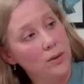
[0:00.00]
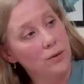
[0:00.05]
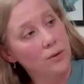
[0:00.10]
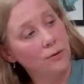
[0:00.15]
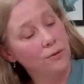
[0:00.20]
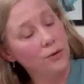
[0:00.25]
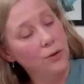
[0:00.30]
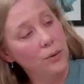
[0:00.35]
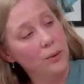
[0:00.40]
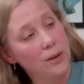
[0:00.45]

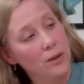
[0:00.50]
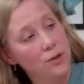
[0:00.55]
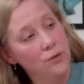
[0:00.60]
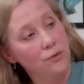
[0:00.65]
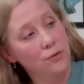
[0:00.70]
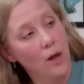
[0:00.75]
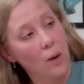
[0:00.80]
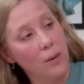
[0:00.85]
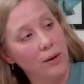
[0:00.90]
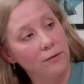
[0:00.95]
fluid is
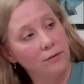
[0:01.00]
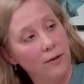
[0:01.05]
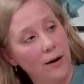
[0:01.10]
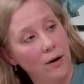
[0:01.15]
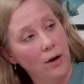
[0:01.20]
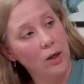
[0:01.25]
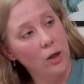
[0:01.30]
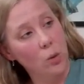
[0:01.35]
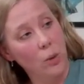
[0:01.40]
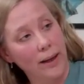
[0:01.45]
flowing
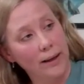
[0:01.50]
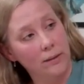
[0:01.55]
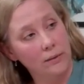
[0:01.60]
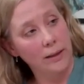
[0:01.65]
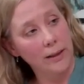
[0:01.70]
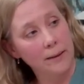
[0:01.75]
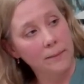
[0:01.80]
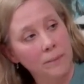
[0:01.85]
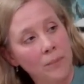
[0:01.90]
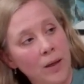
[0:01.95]
very
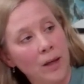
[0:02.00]
quickly.